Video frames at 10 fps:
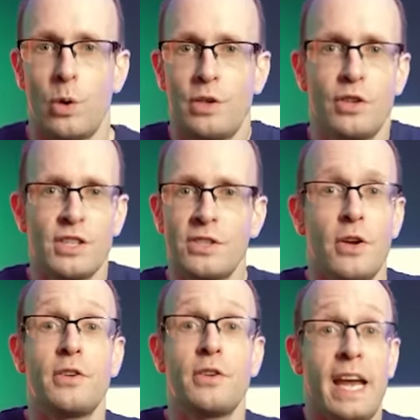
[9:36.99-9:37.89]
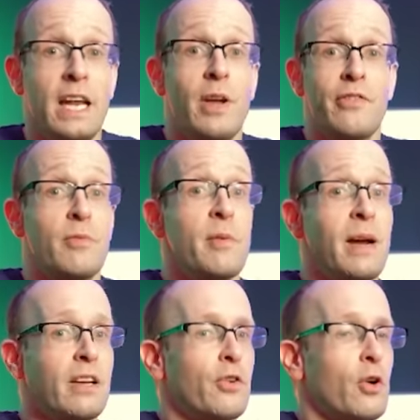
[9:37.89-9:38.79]
or the targeted output volume to
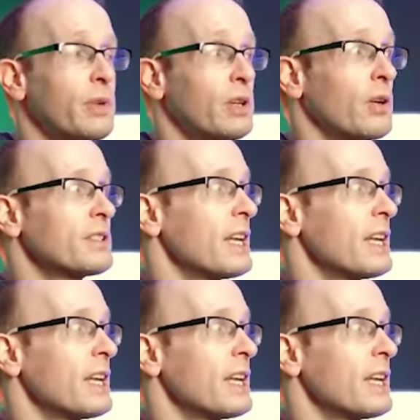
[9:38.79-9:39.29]
your liking.